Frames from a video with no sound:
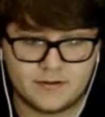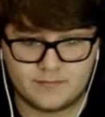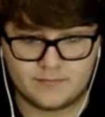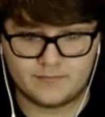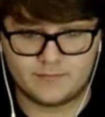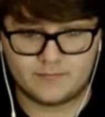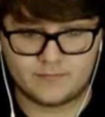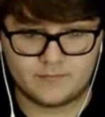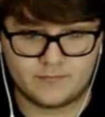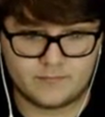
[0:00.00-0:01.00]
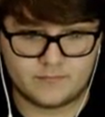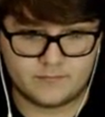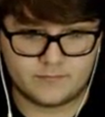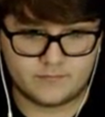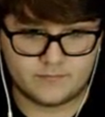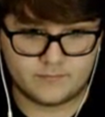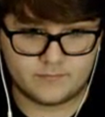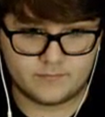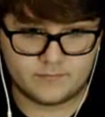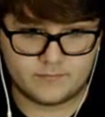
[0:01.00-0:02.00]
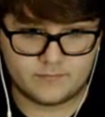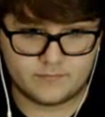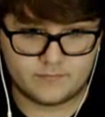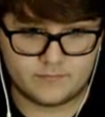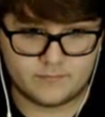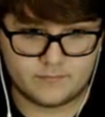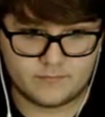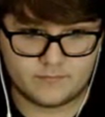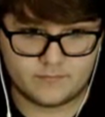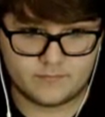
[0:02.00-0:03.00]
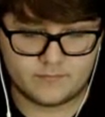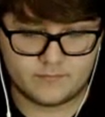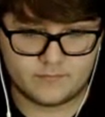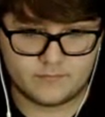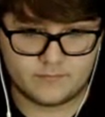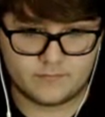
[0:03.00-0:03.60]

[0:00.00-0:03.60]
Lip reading: No one is speaking in this clip.